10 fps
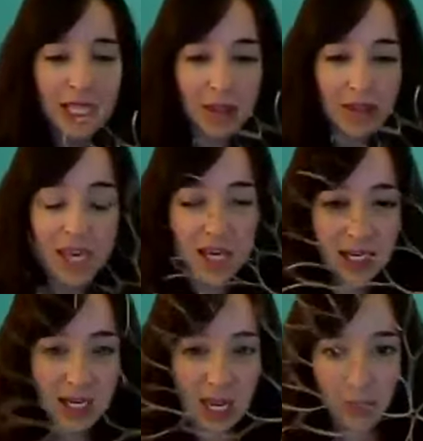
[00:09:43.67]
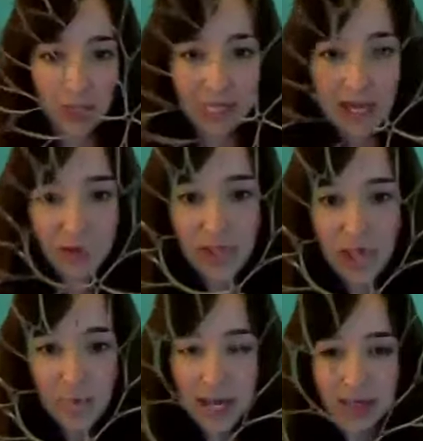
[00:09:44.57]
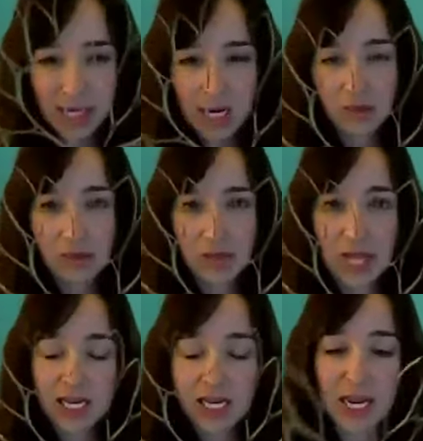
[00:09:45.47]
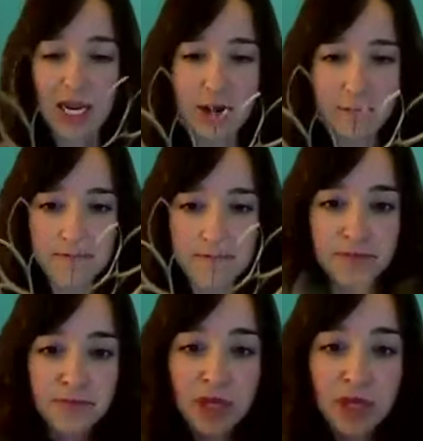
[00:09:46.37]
really thin, and we love them as kind of like a